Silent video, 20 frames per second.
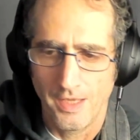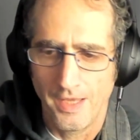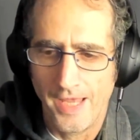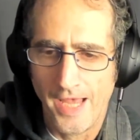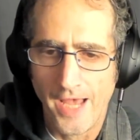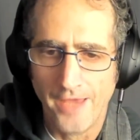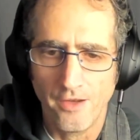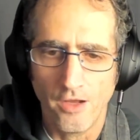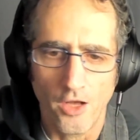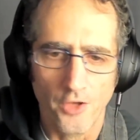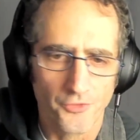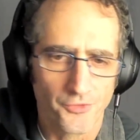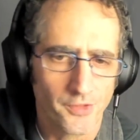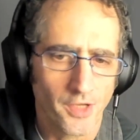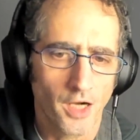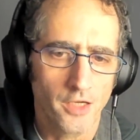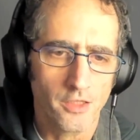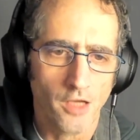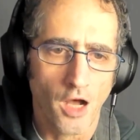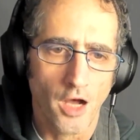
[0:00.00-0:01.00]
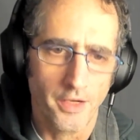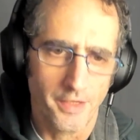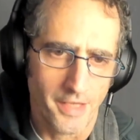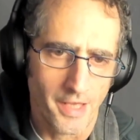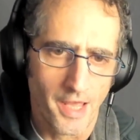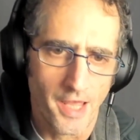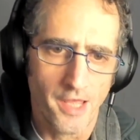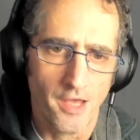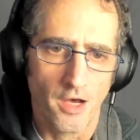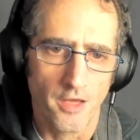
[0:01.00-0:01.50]
and I'll start on
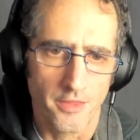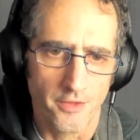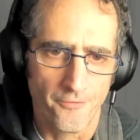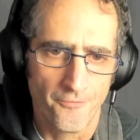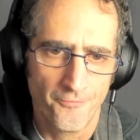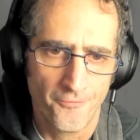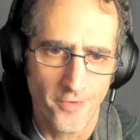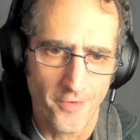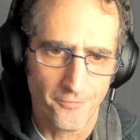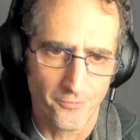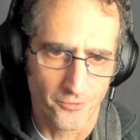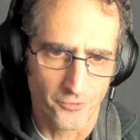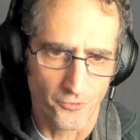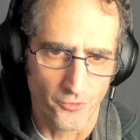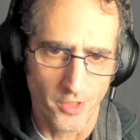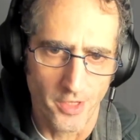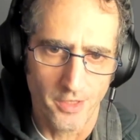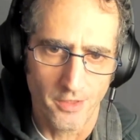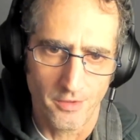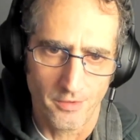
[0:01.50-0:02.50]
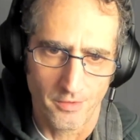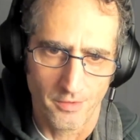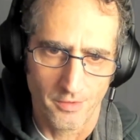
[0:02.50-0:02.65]
A on the 5th string.